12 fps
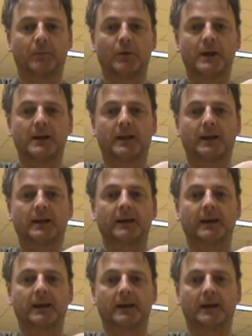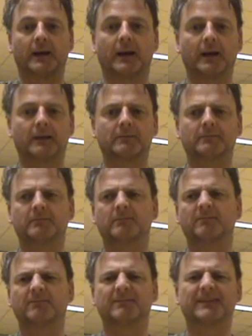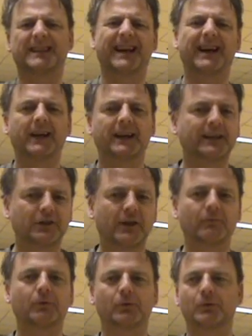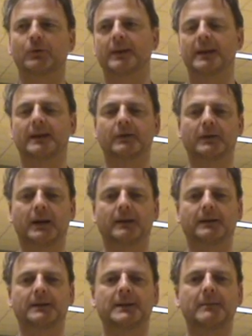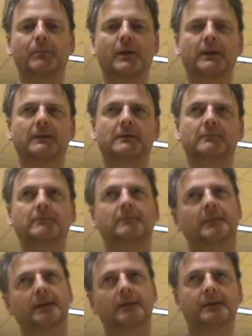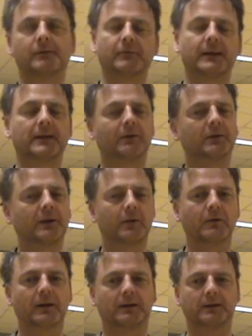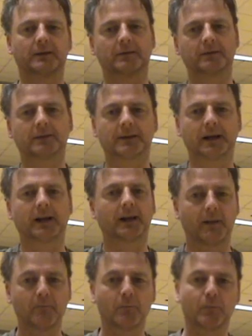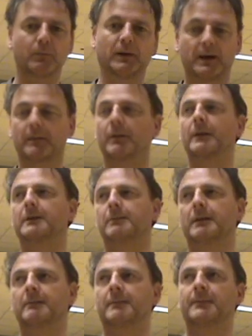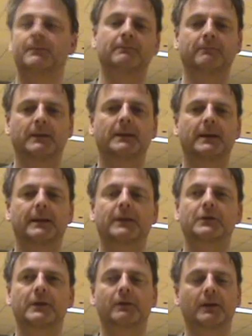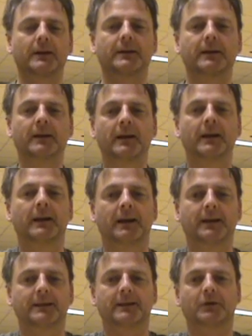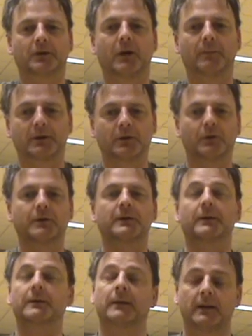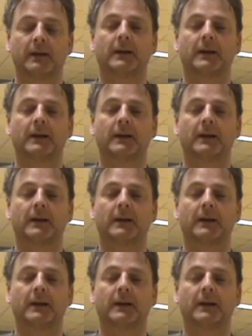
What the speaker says: breathing, like general sort of thing. You take deep breaths. That's really not yoga to do deep lung breaths, but you get the general idea. It's the upper torso